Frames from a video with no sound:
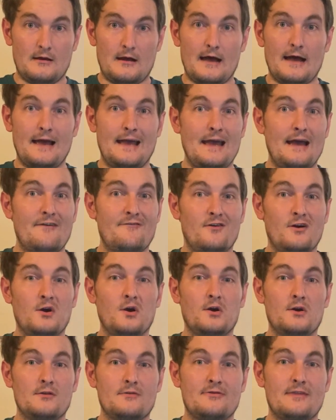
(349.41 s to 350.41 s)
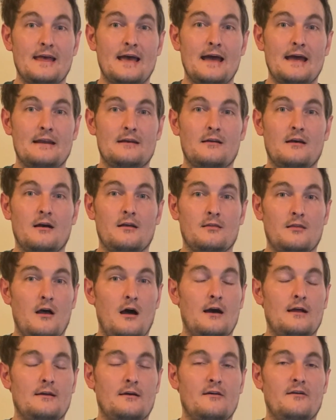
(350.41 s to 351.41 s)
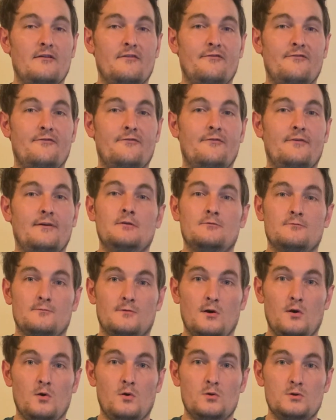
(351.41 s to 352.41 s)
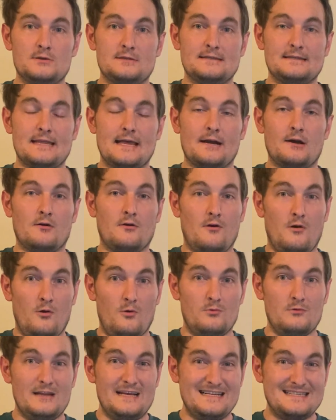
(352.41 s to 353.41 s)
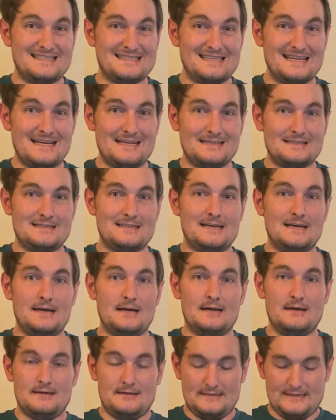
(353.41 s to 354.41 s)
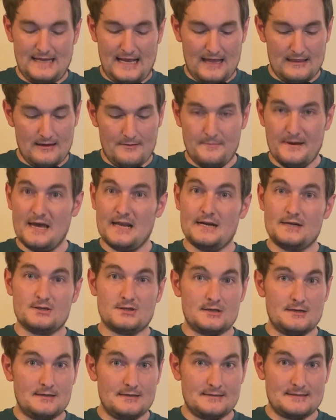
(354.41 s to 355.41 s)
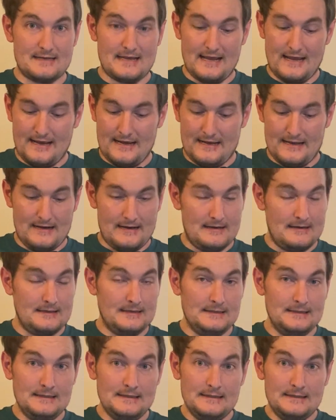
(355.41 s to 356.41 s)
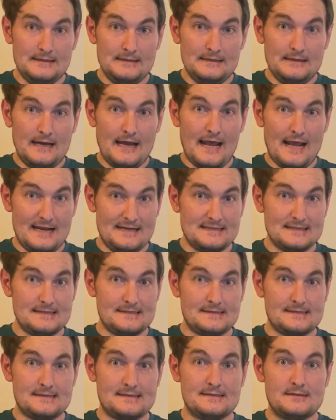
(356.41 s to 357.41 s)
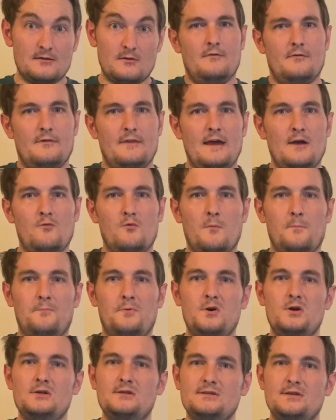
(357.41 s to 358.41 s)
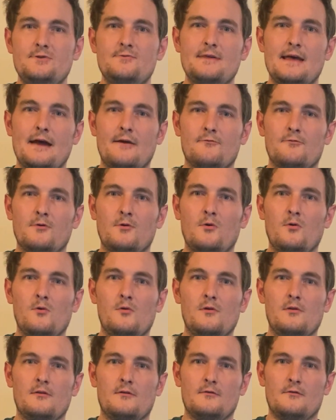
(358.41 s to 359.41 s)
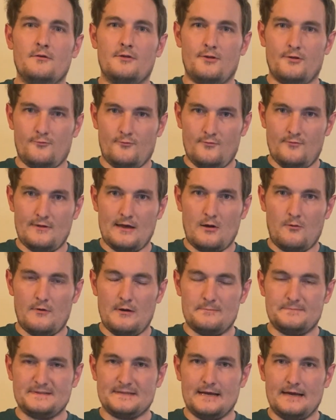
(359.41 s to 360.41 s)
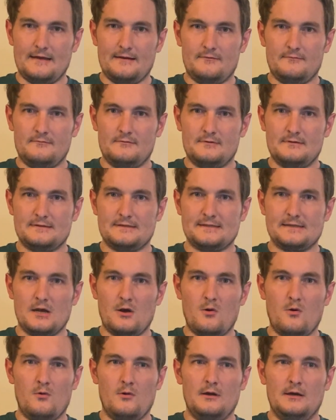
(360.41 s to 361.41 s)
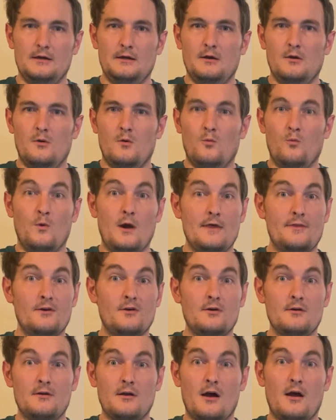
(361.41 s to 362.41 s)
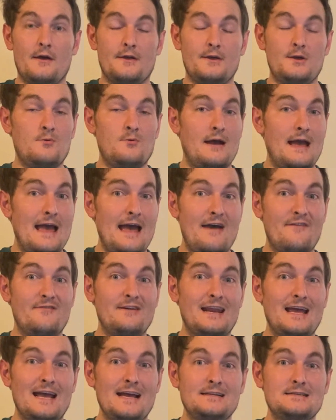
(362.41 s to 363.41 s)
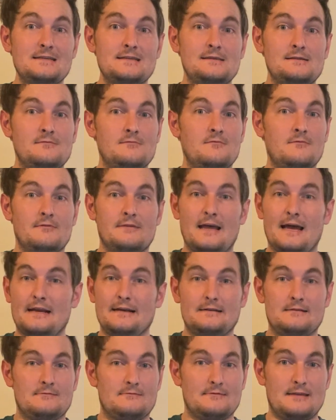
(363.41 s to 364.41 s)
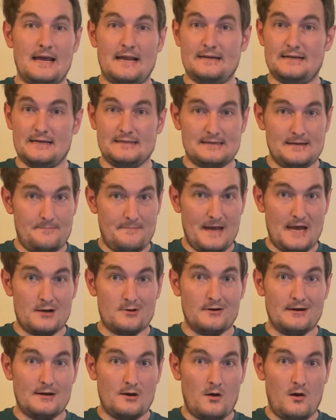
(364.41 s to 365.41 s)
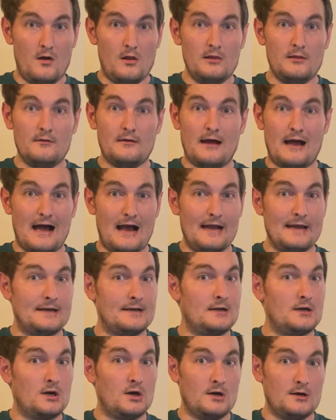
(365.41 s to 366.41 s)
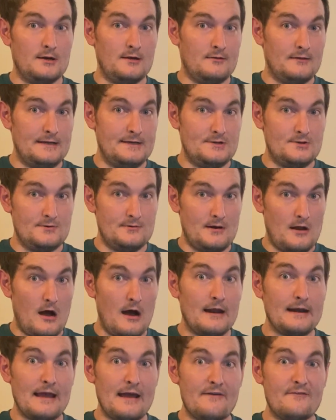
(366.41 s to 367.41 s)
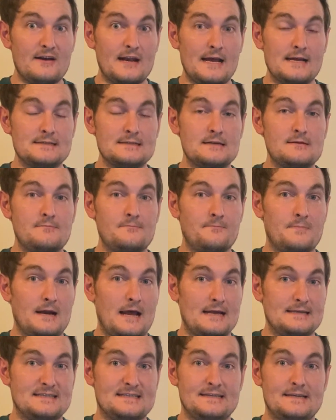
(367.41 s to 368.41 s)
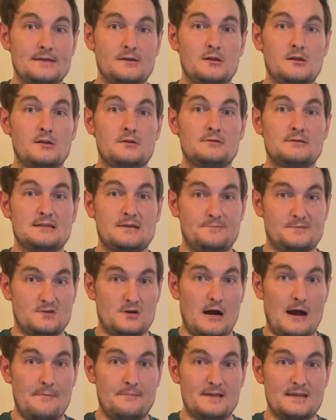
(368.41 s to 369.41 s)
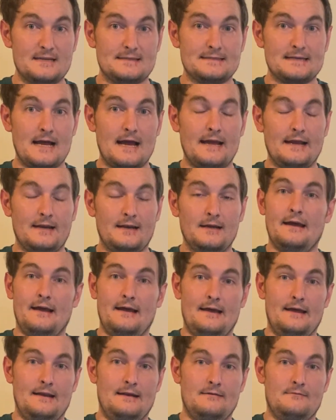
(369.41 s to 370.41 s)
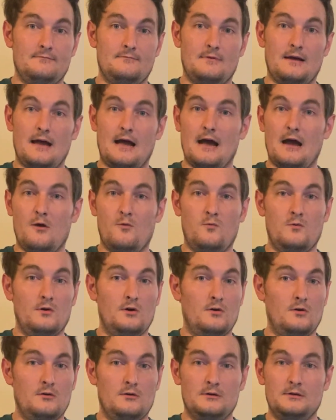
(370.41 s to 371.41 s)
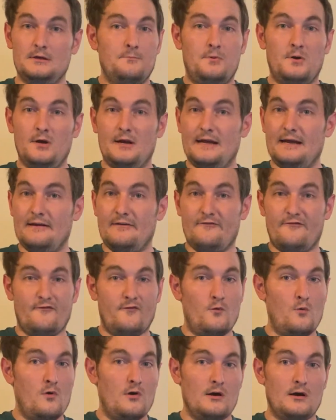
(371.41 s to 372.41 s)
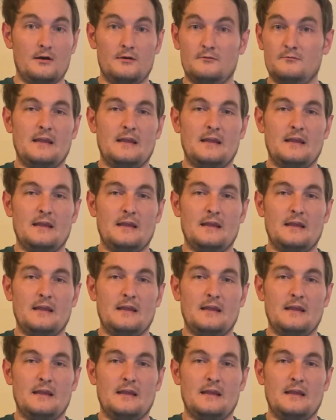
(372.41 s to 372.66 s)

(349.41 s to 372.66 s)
I have heard that a lot of roles that are only sent to talent managers and agents, they will push you that role through that website. So whether or not have an agent, that doesn't matter at all. I currently do not have an agent, but I still subscribe to the site, and I will put in for